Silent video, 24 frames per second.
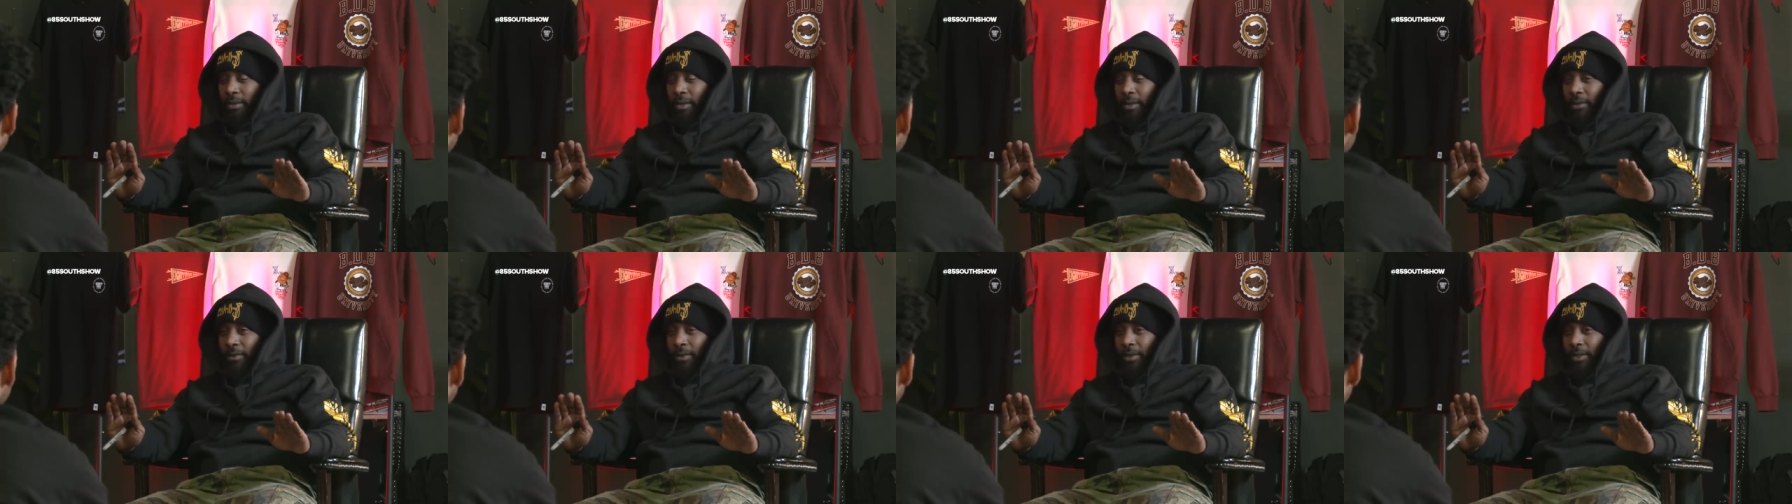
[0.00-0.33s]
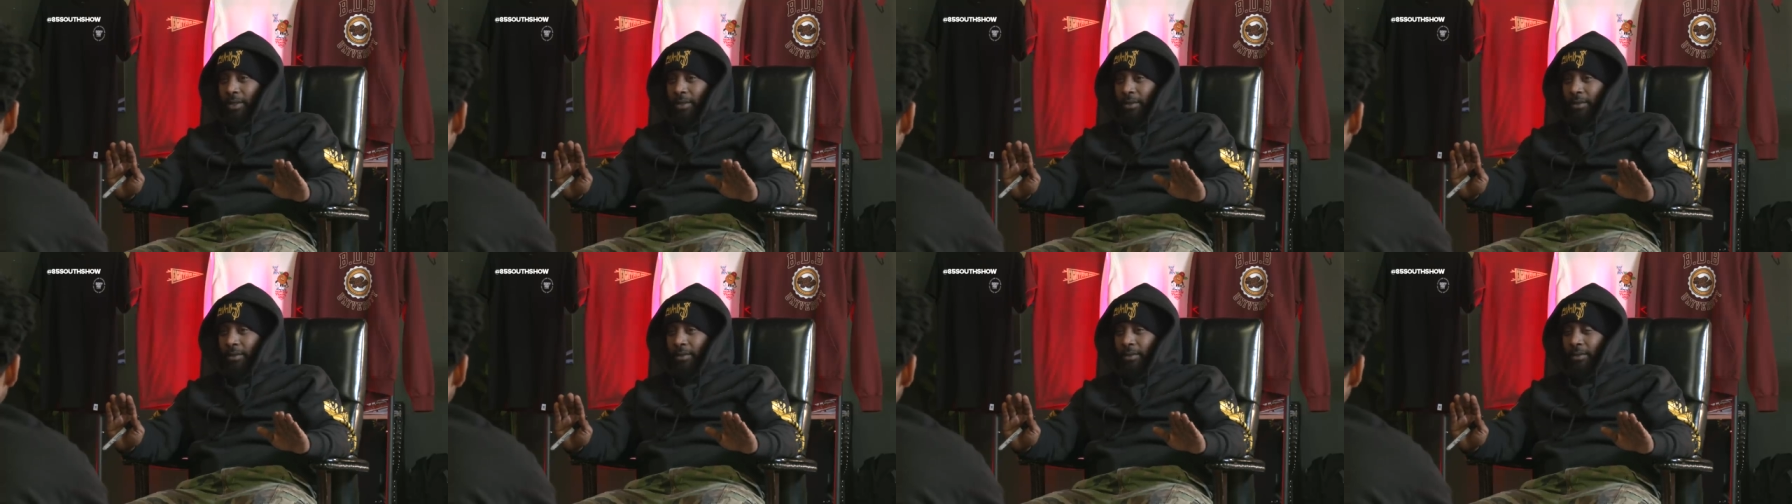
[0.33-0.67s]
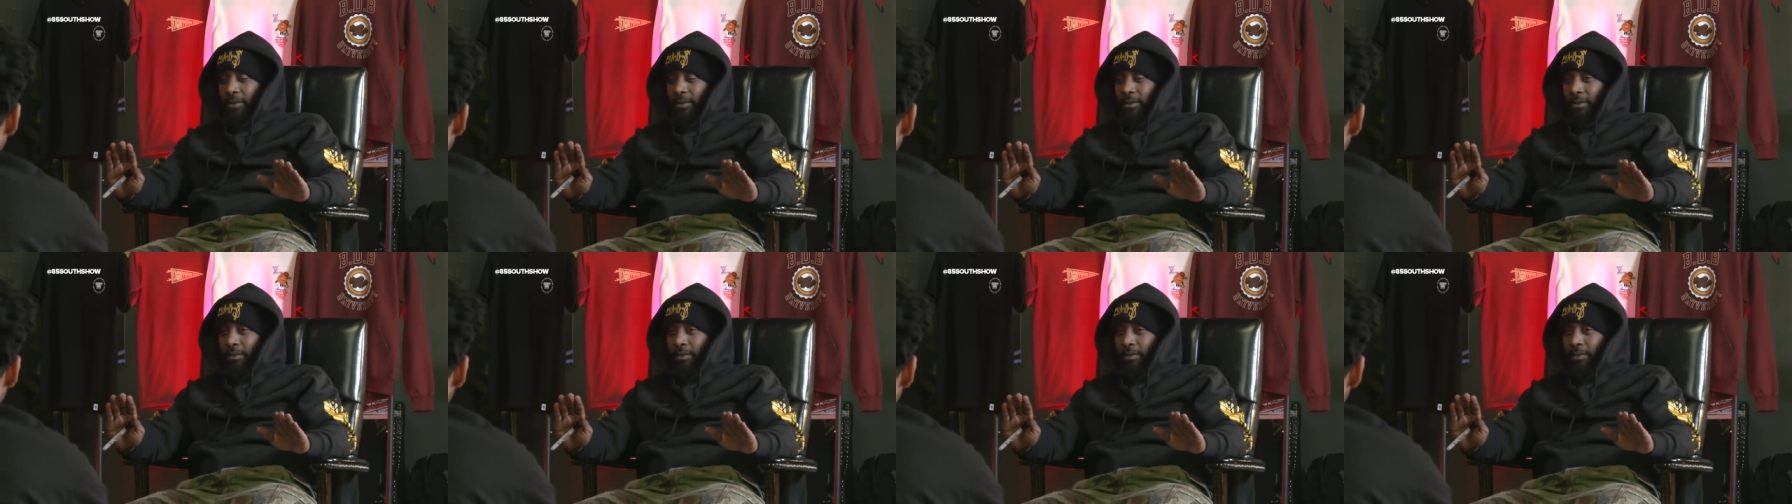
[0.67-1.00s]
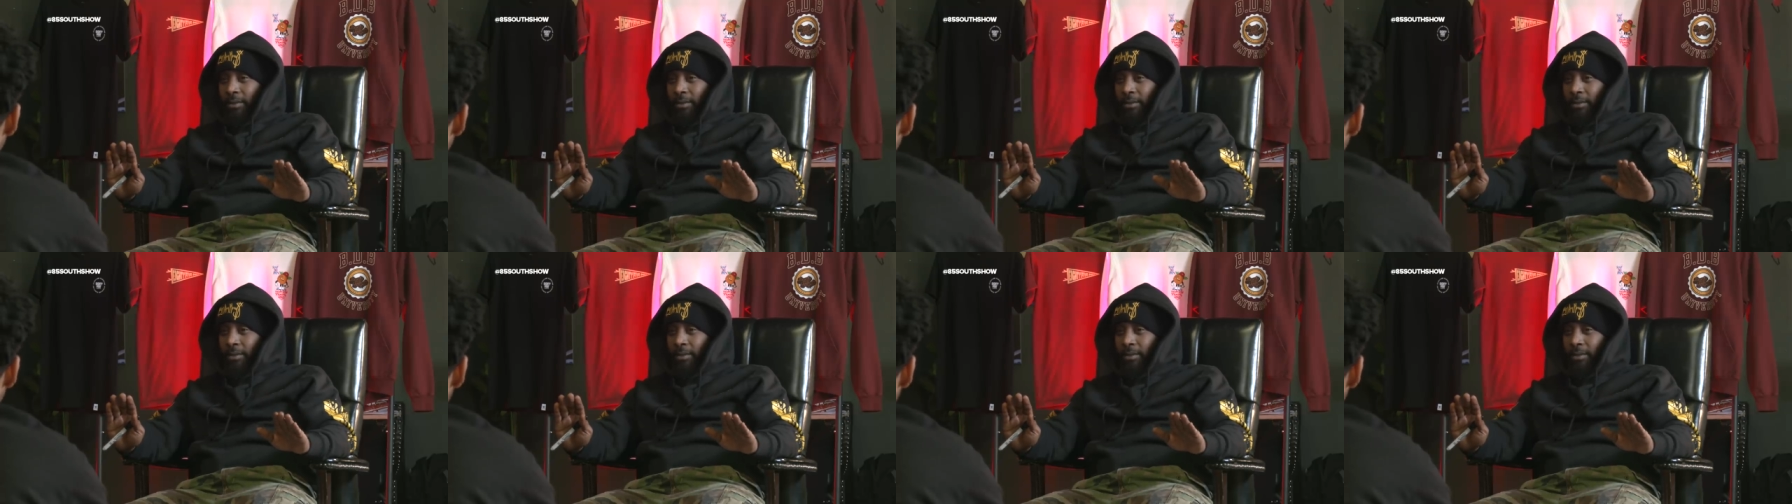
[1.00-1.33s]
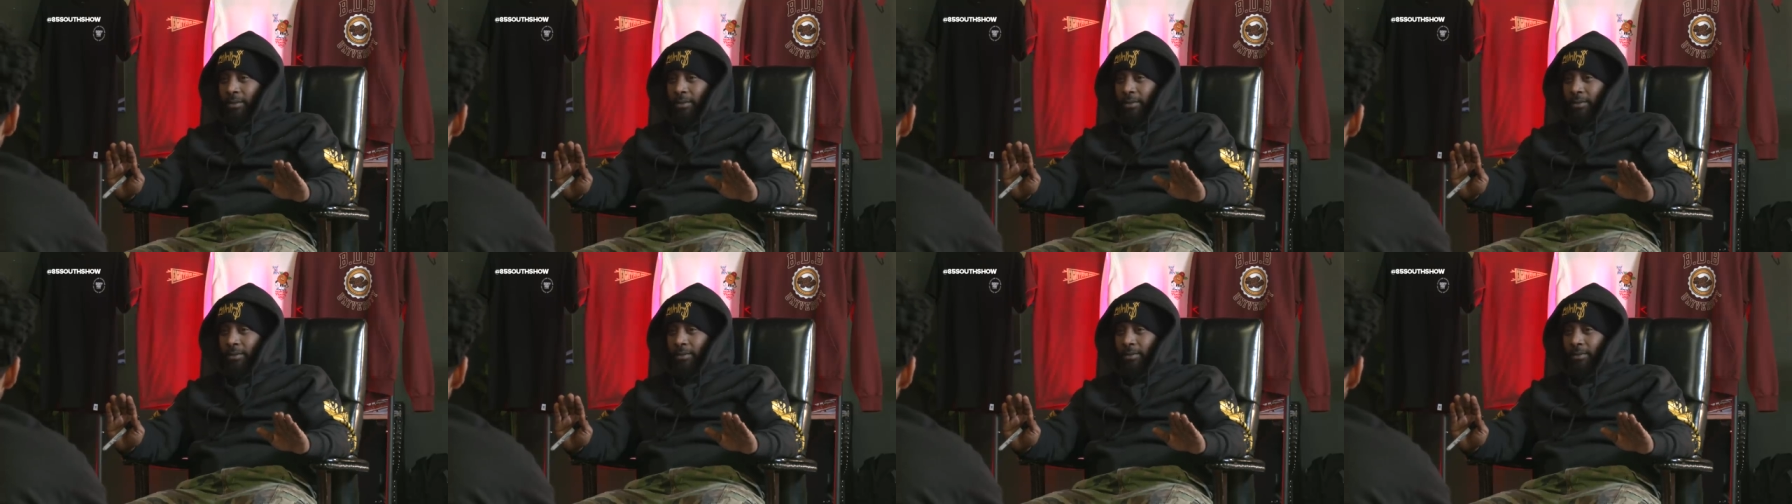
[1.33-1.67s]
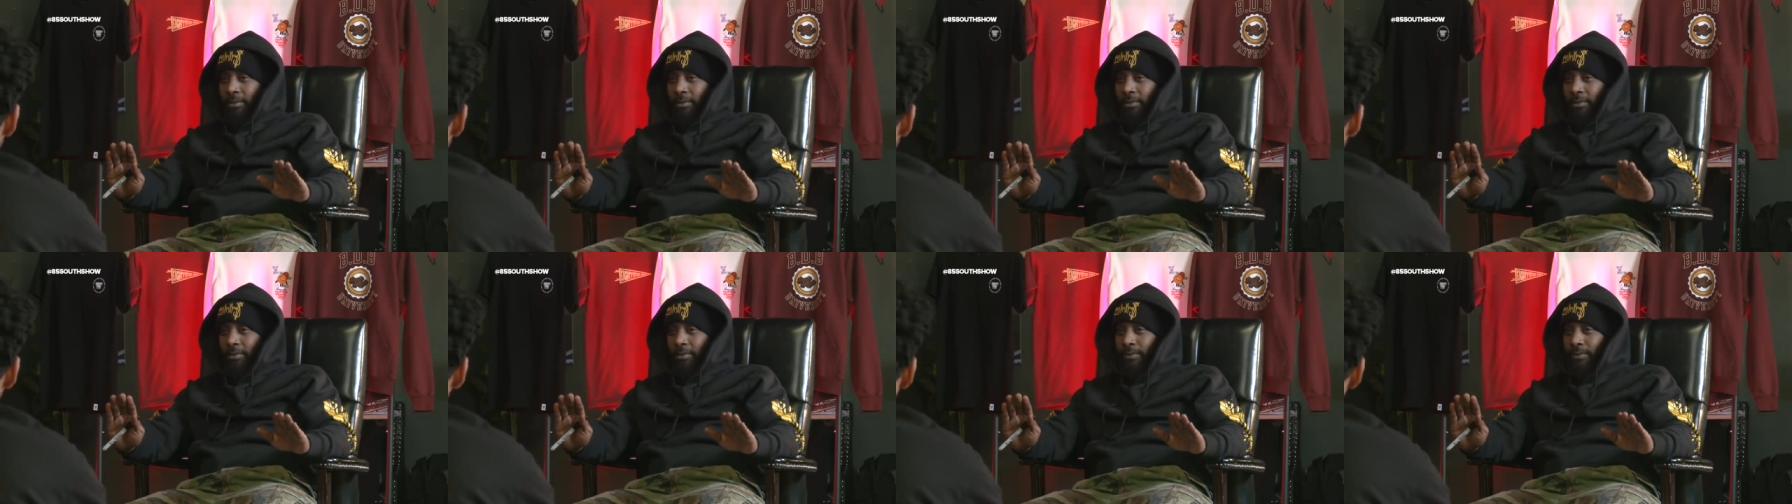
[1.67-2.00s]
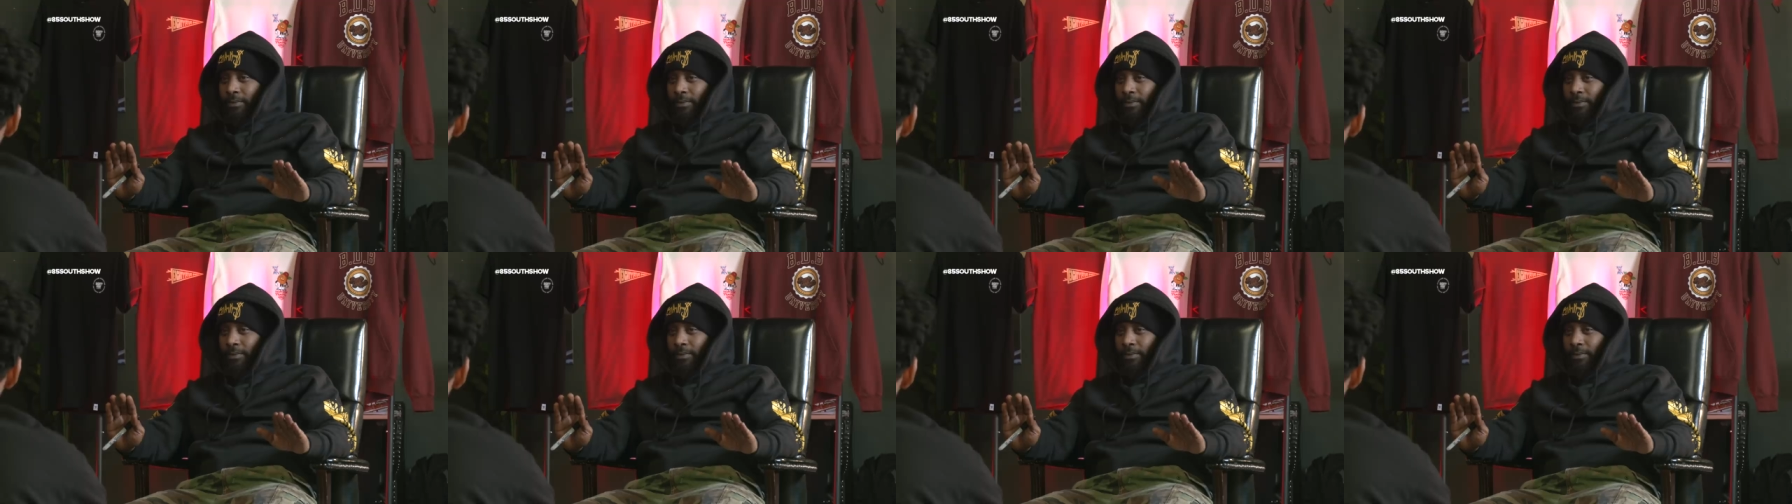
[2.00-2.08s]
Negroes right. in the future, it's,